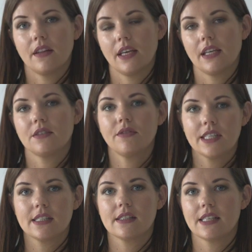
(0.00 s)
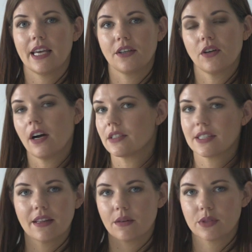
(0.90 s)
The defense is saying you can't
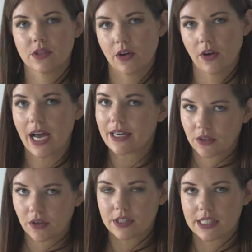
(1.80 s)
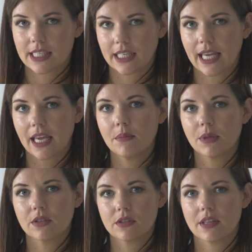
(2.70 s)
say there was no unknown DNA
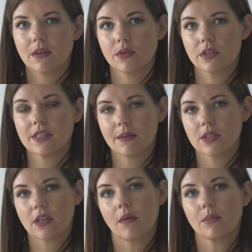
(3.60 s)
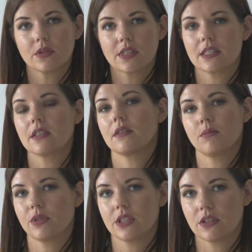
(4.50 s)
because there were some samples that
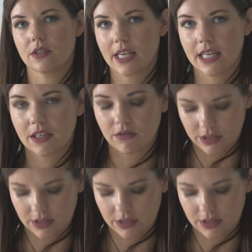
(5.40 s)
didn't produce any